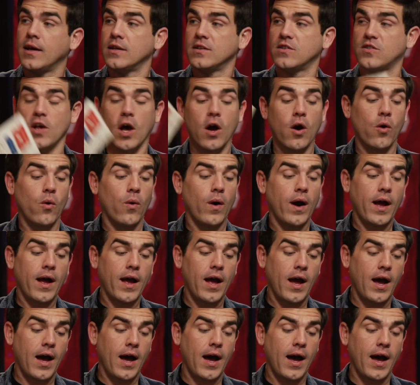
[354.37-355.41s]
So
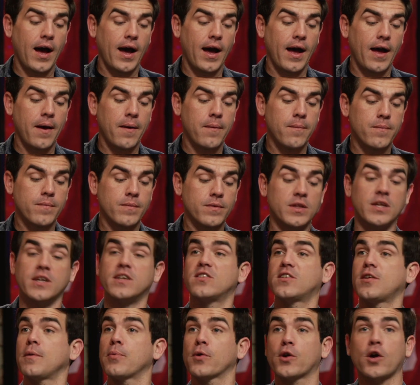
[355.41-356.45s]
the
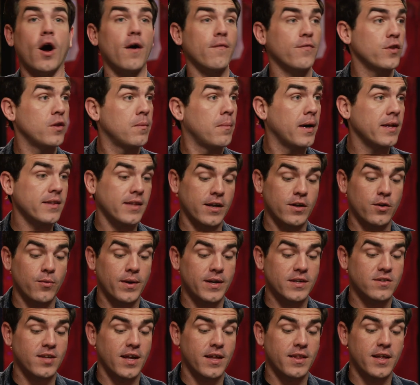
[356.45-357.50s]
December coffee of the month, I do
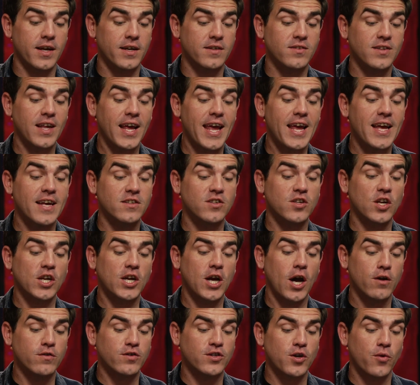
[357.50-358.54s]
want to say this, is
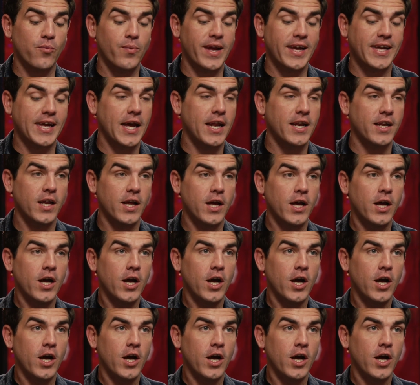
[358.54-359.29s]
Costa Rican